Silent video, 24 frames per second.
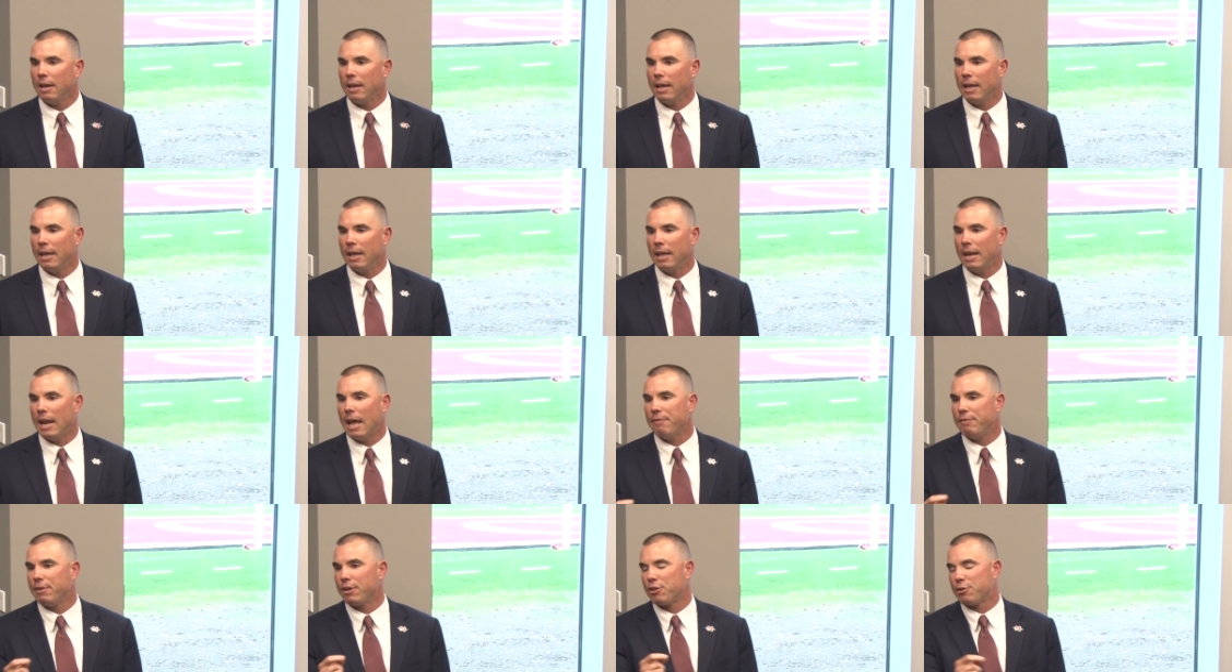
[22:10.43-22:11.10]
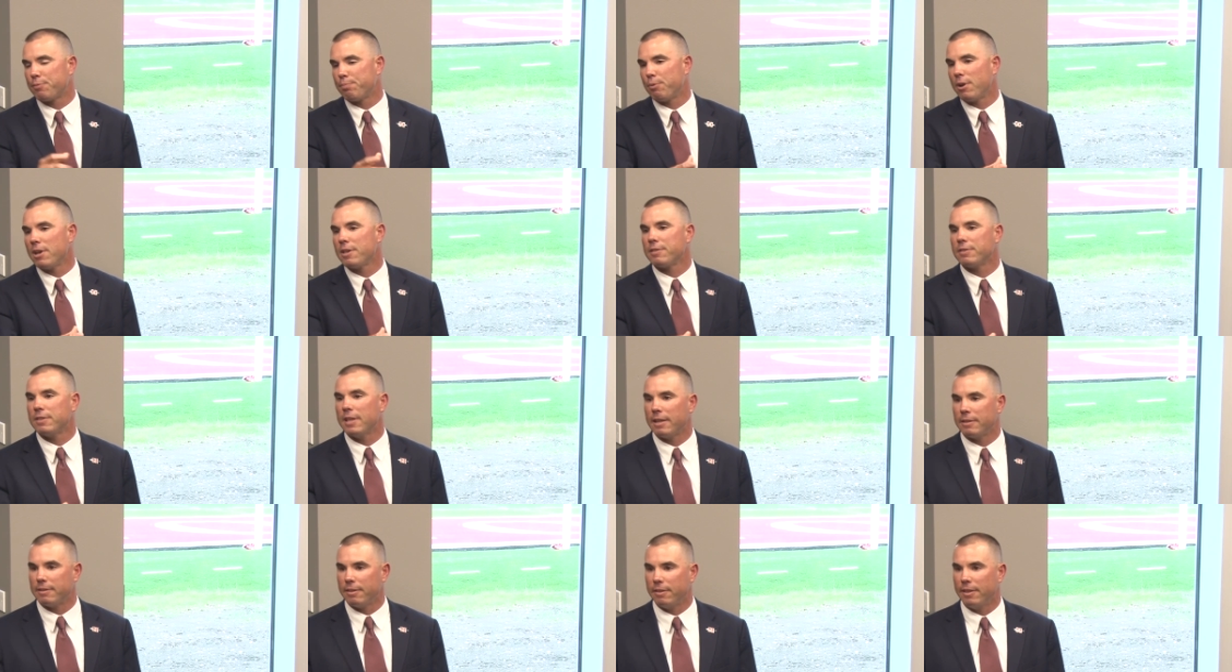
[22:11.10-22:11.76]
And I've expressed
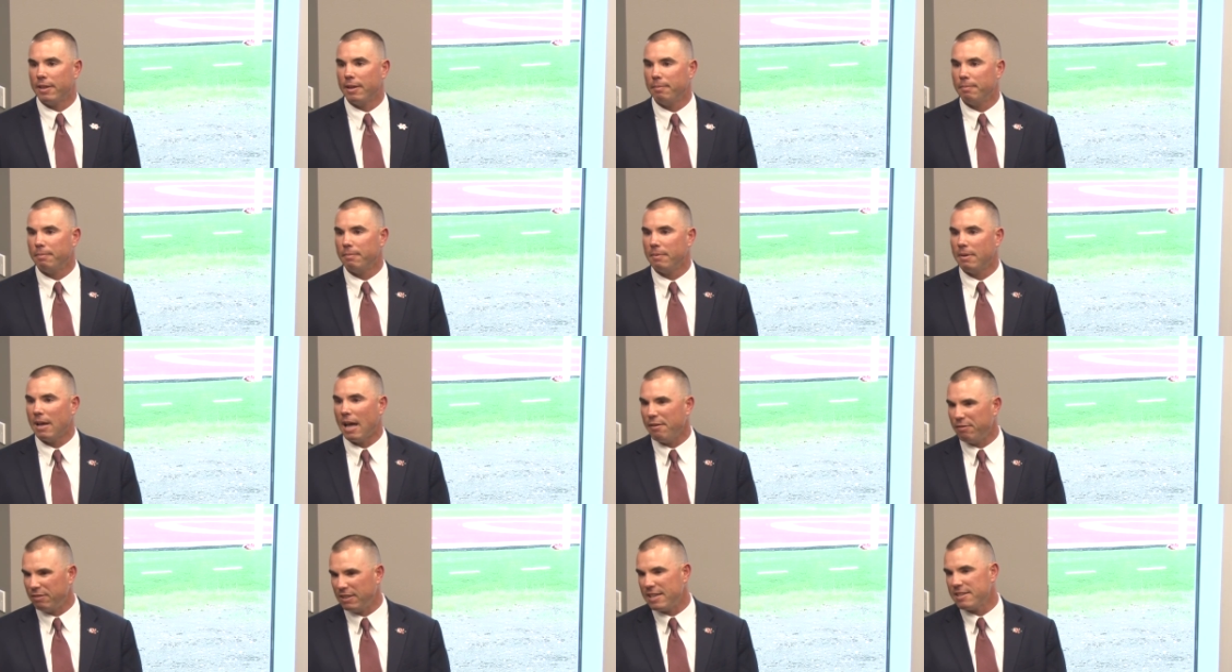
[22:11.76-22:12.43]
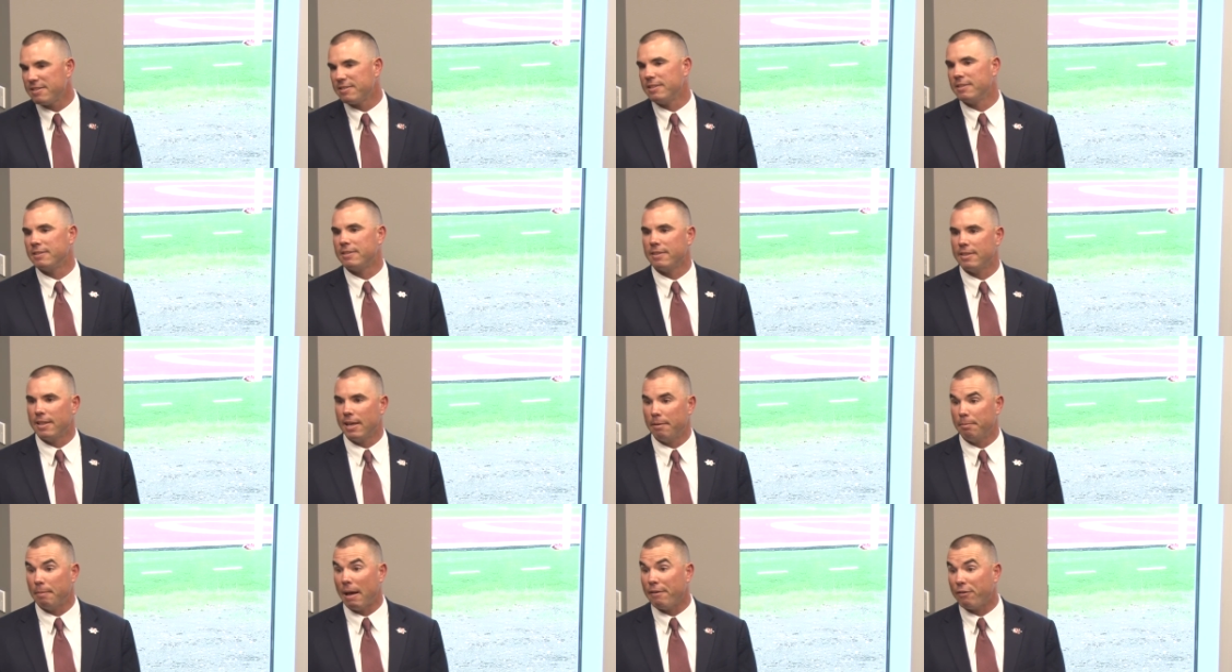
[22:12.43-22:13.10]
that to them. I've listened to
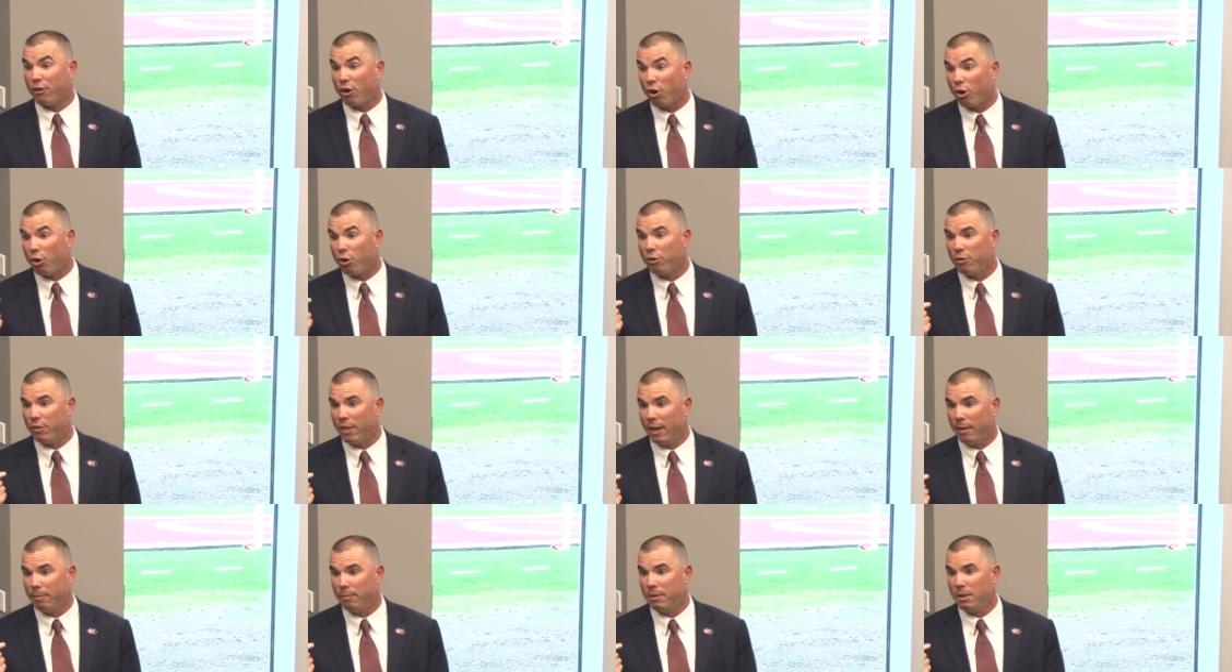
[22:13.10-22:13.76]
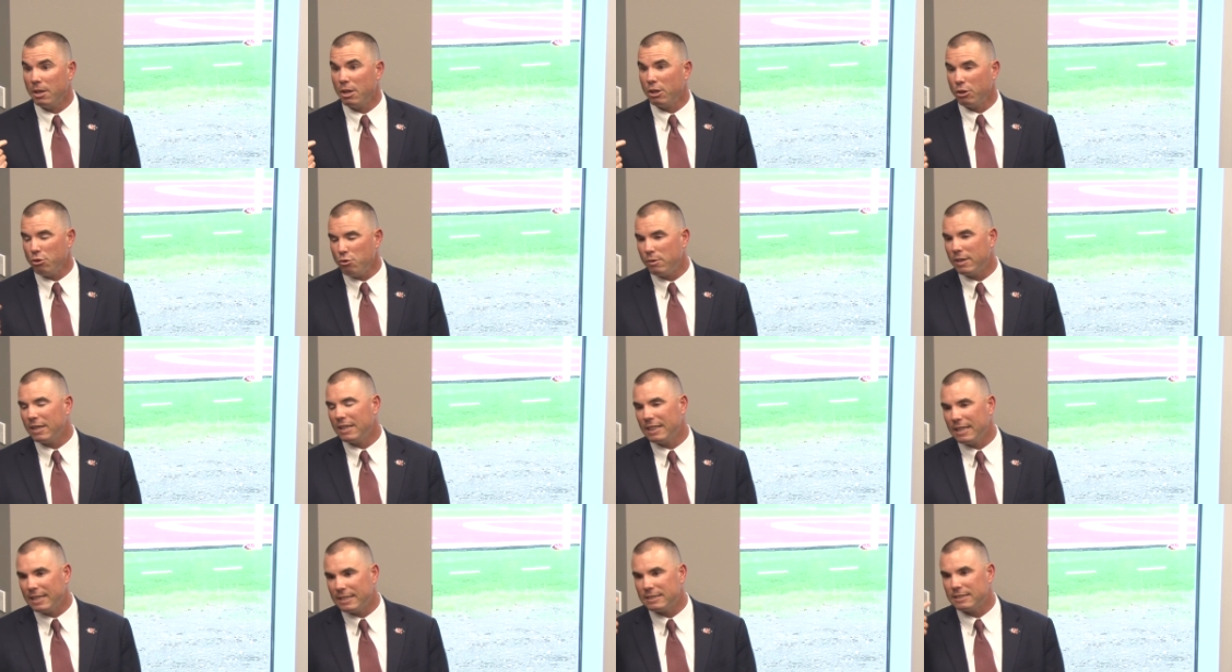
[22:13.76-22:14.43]
them, I've heard them. You
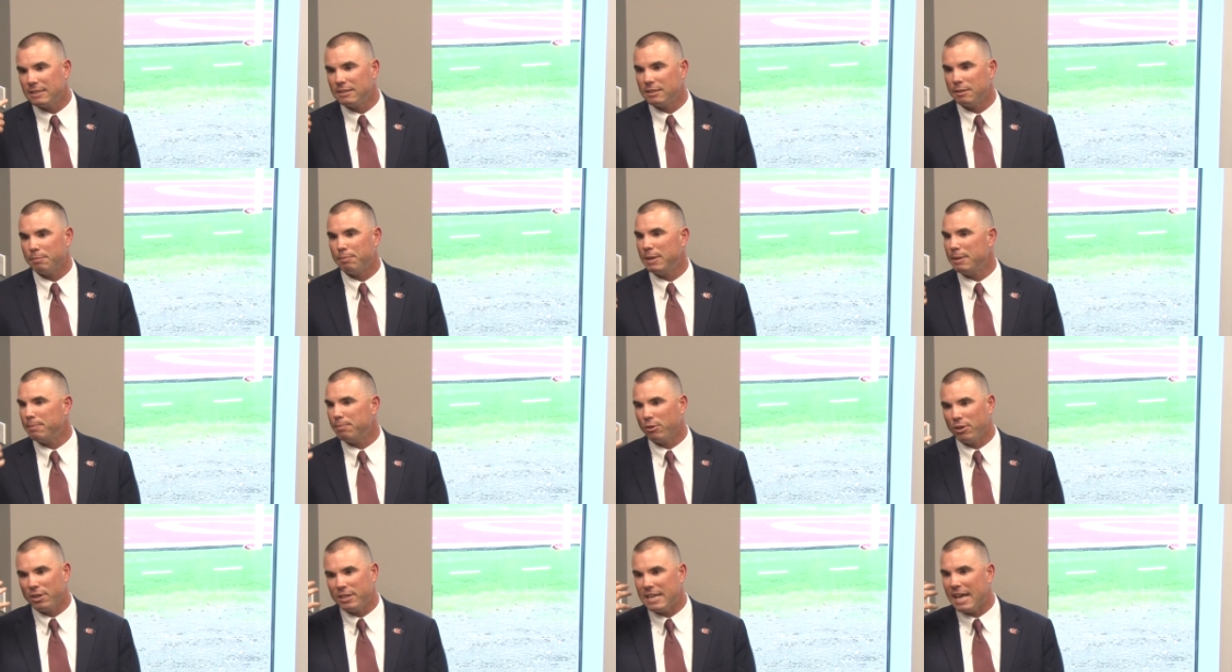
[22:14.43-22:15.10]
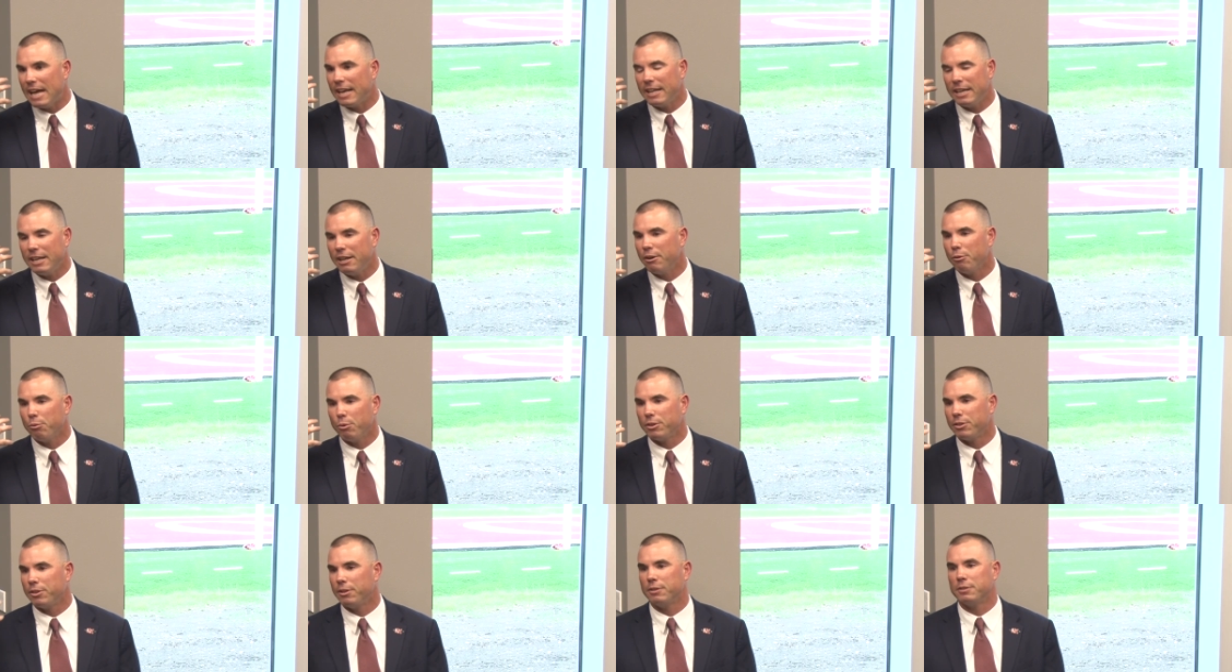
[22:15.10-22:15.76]
can listen to people and not hear
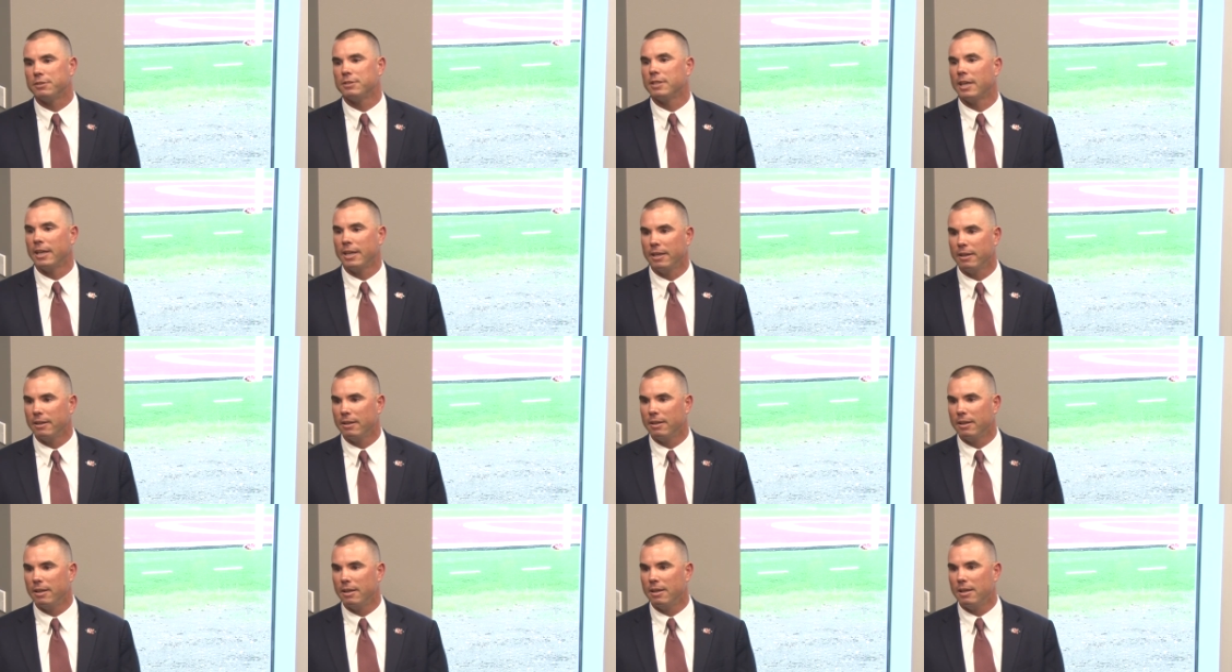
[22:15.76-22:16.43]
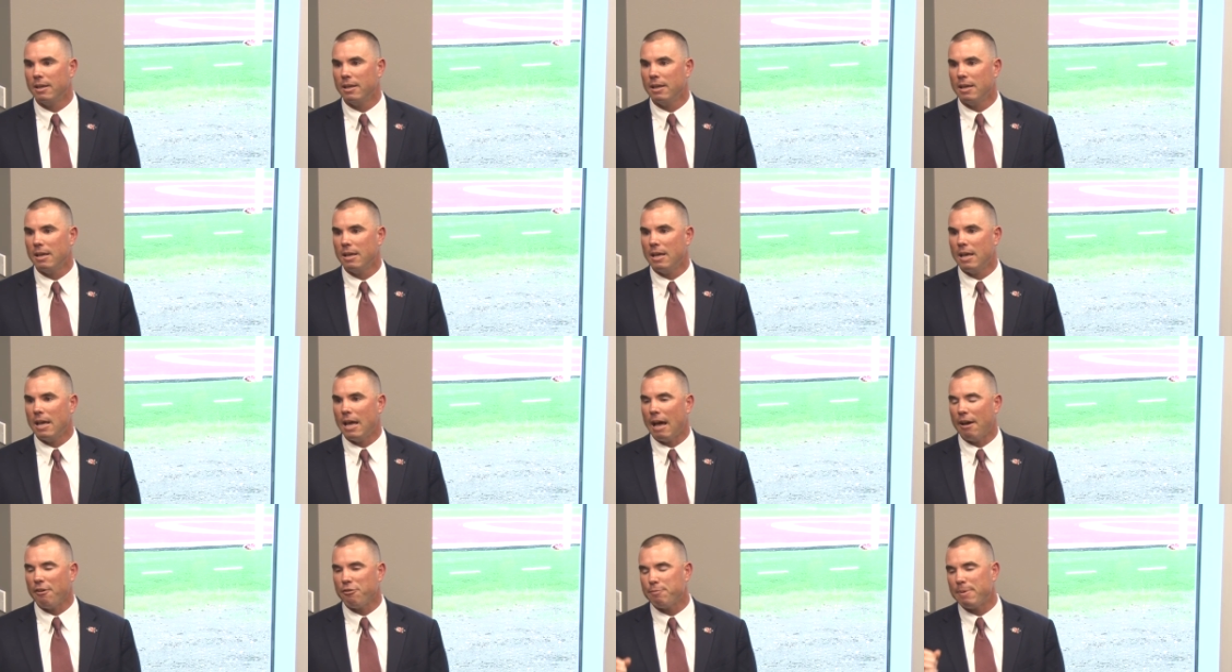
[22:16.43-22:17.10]
what they're saying.
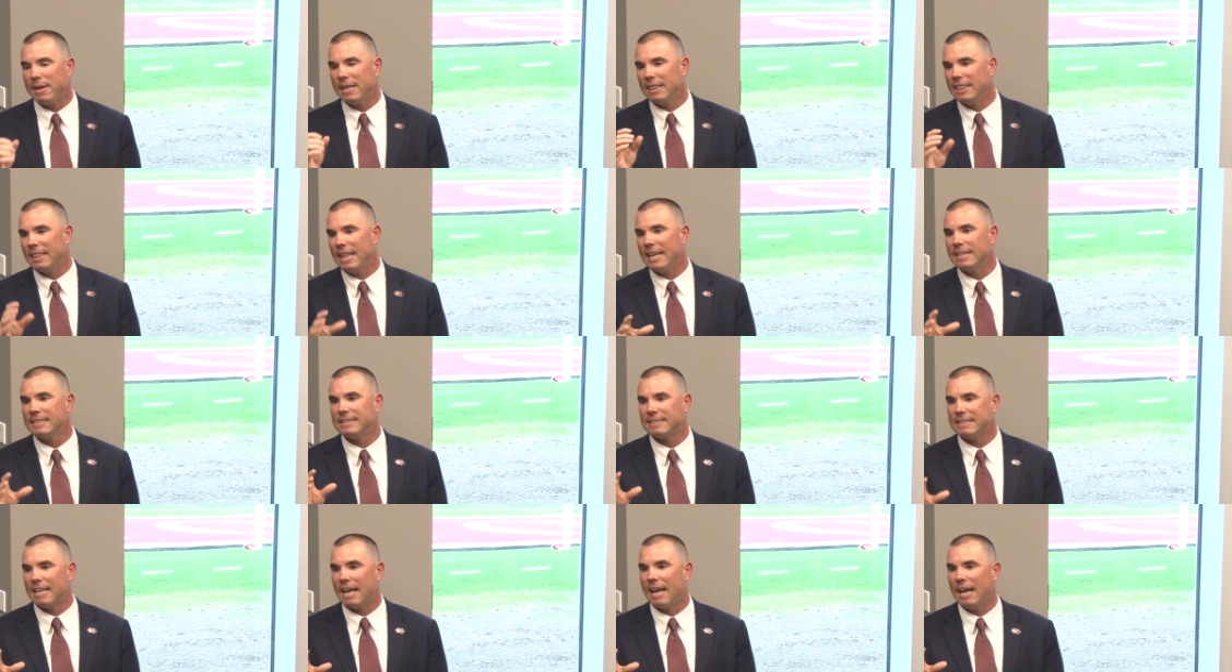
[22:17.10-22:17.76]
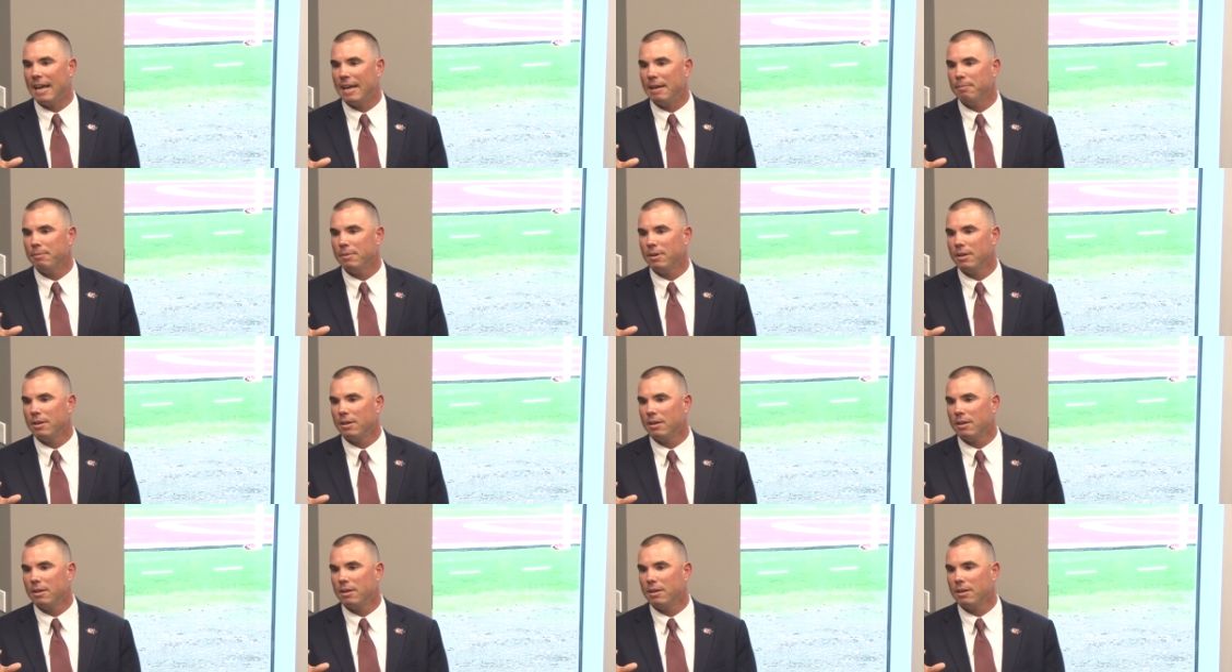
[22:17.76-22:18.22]
I've spent less time